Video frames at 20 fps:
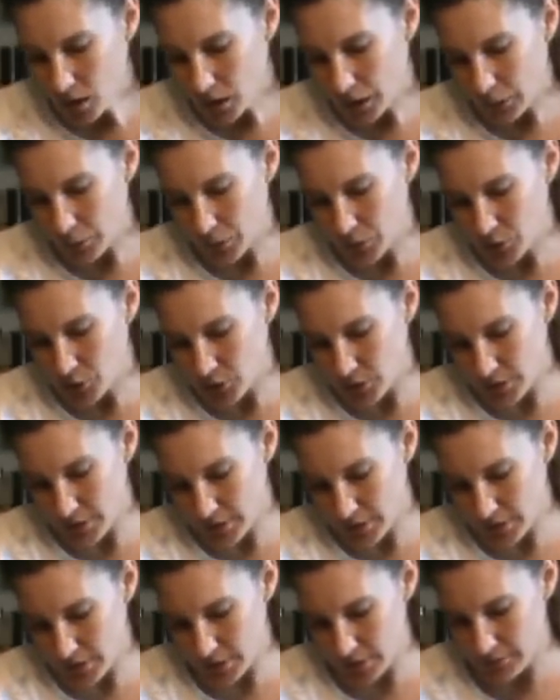and was
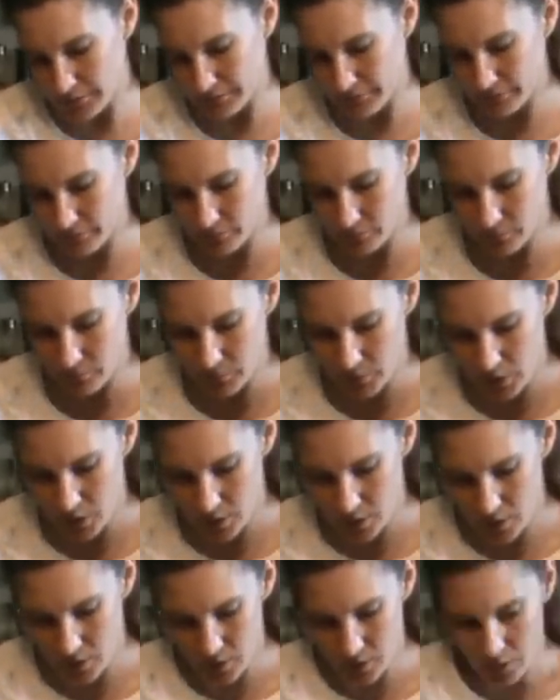just
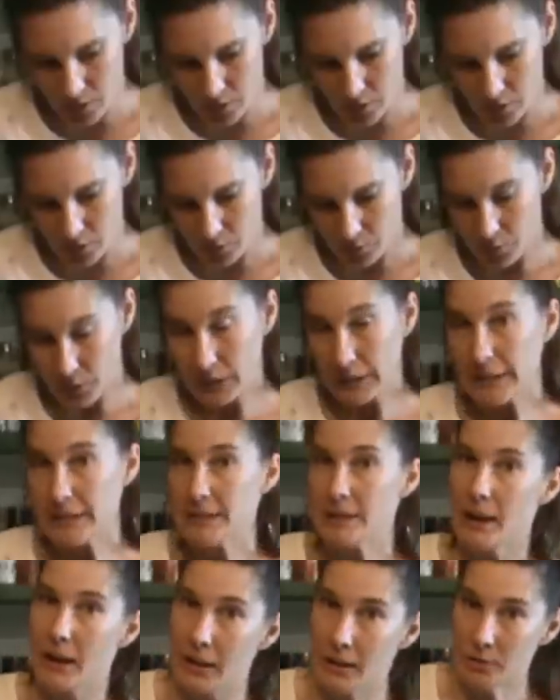really
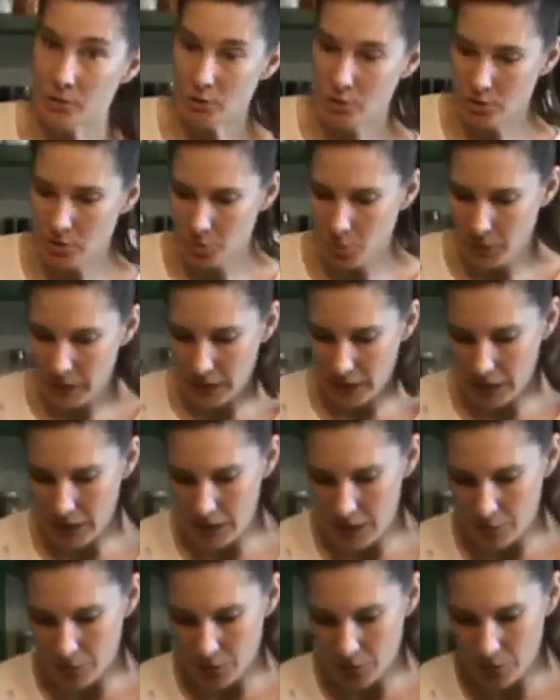touched when
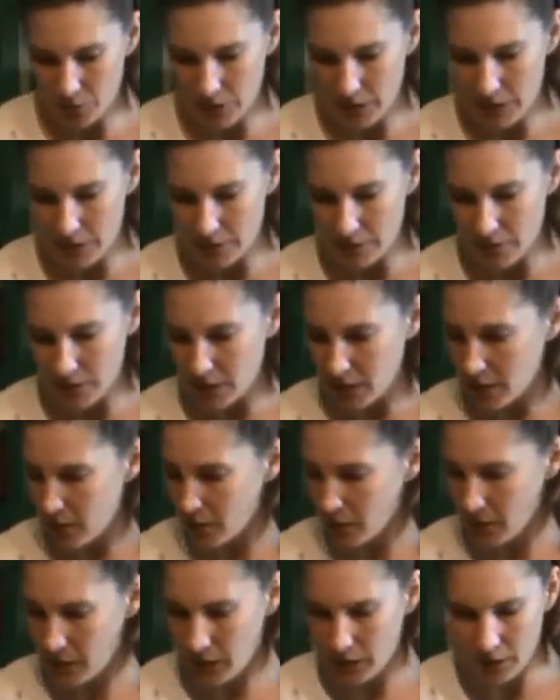he was doing his
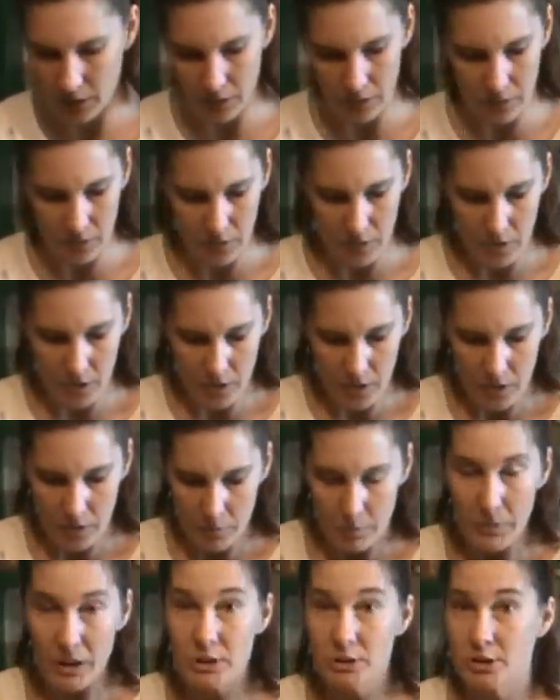video and
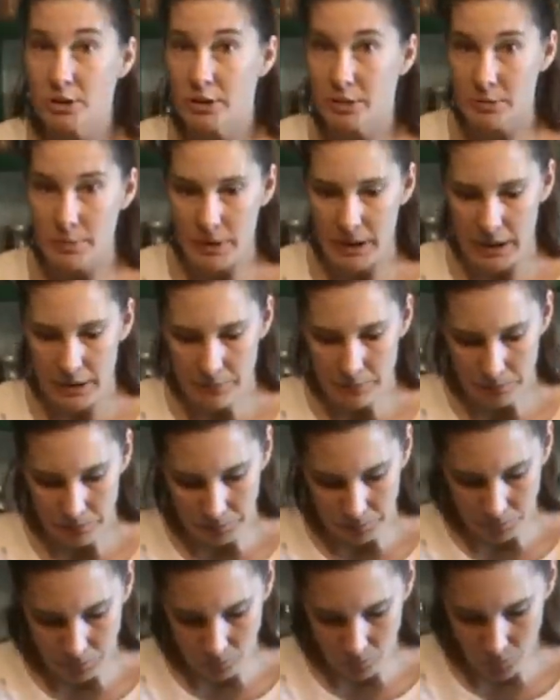mentioned me,
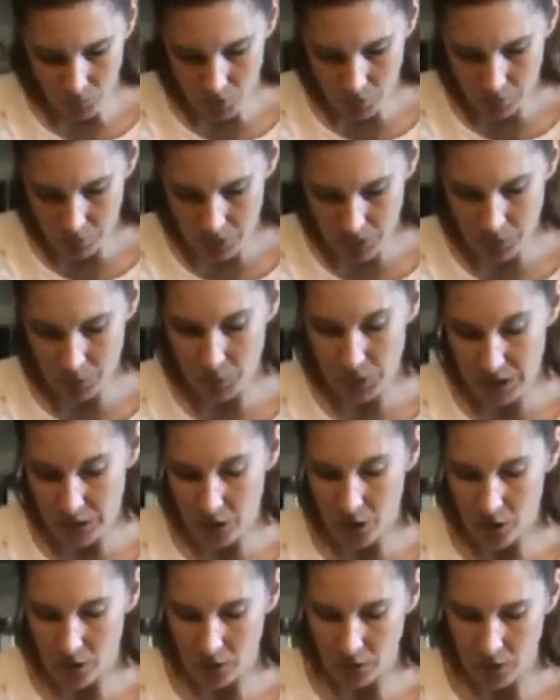because we
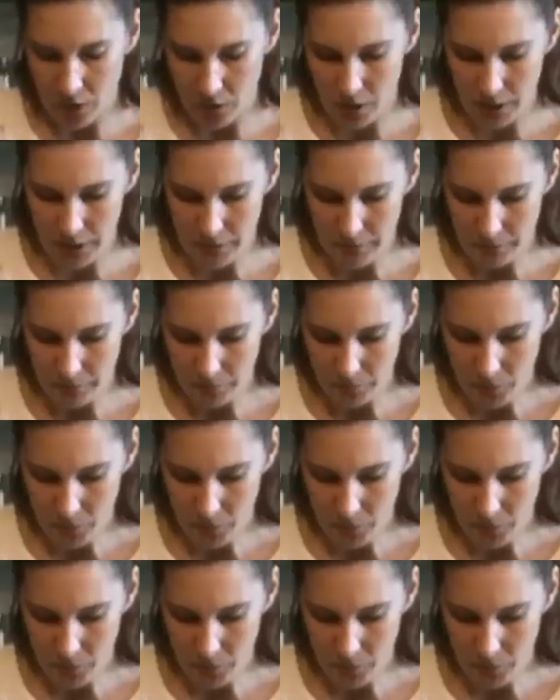talk a lot